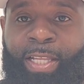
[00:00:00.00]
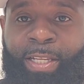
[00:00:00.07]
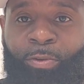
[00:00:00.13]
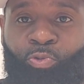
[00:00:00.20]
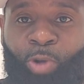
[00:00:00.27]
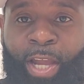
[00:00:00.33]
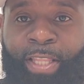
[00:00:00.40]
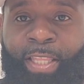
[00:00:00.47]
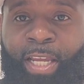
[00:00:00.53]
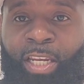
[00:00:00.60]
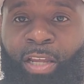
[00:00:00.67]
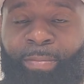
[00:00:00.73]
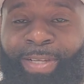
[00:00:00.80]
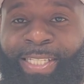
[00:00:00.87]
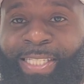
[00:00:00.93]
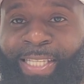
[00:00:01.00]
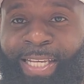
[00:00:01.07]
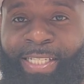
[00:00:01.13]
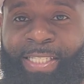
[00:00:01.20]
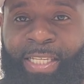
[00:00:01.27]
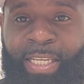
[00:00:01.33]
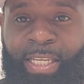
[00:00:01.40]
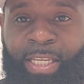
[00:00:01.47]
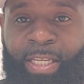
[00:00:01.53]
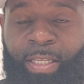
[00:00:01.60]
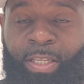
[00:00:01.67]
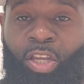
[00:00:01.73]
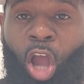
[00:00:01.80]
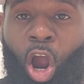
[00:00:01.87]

Ranked at number 16,